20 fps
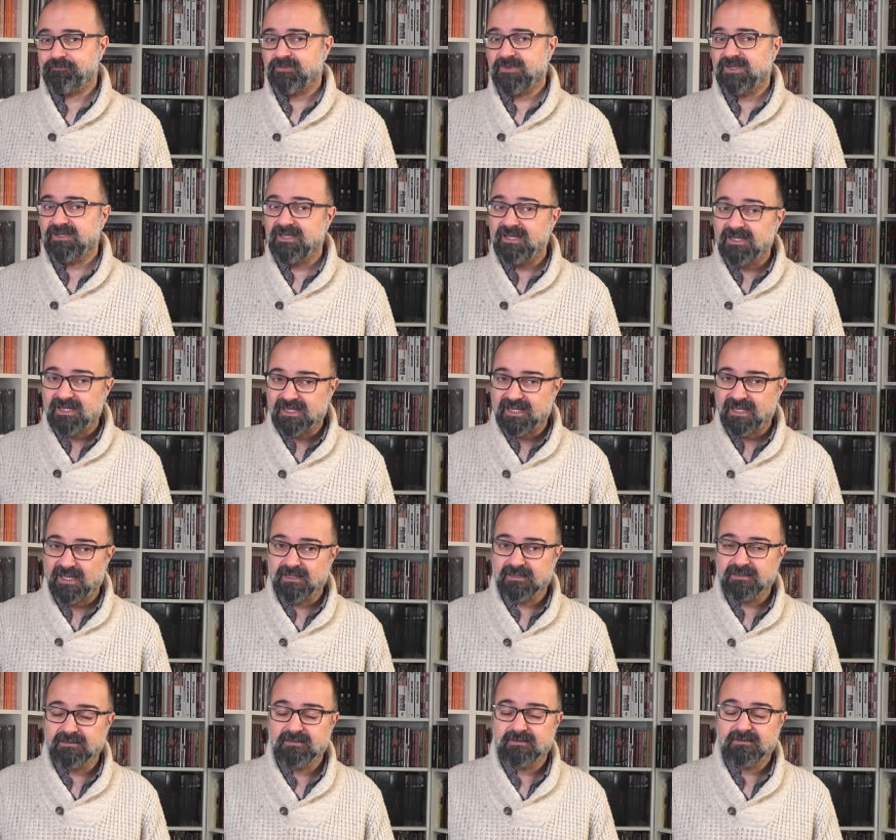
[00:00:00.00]
Then
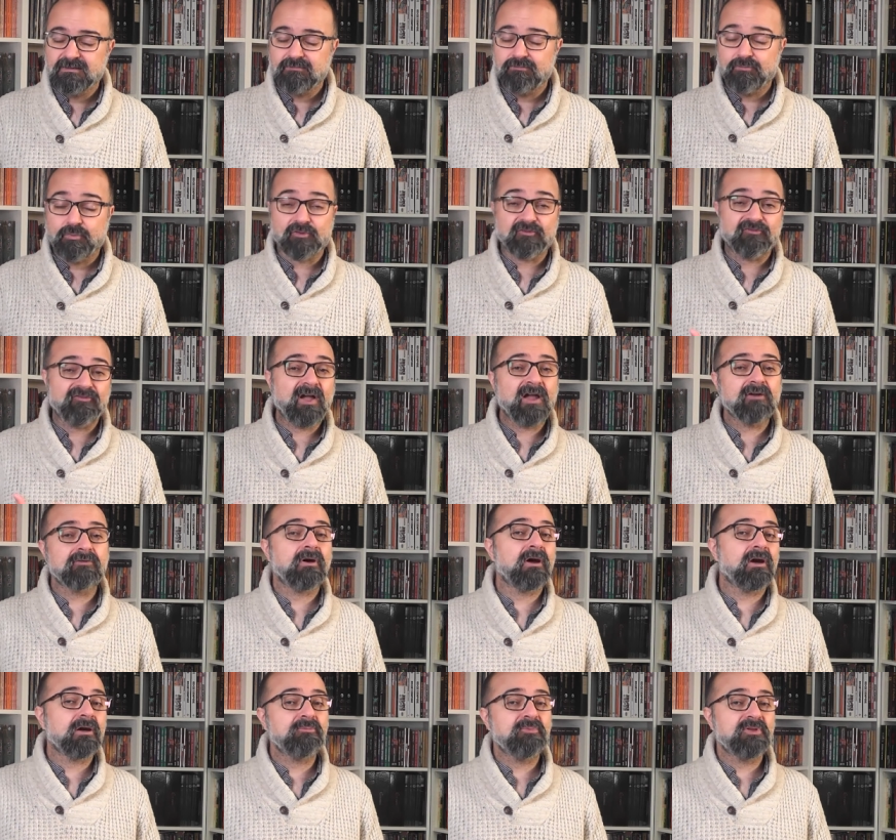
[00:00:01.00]
again,
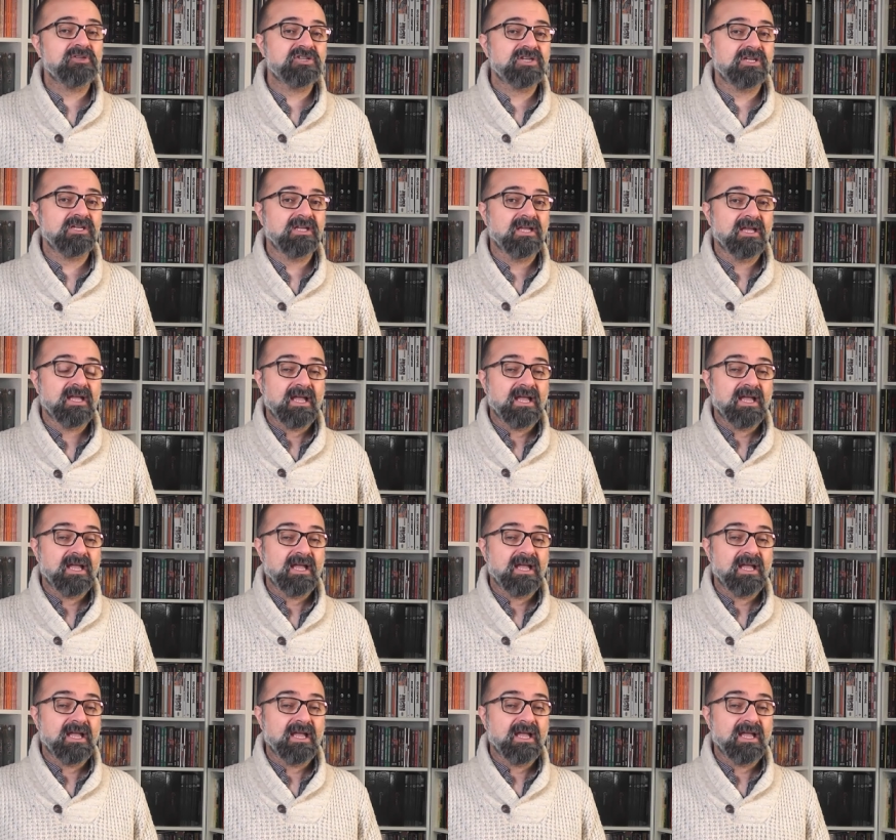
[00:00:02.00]
Porphyra RPG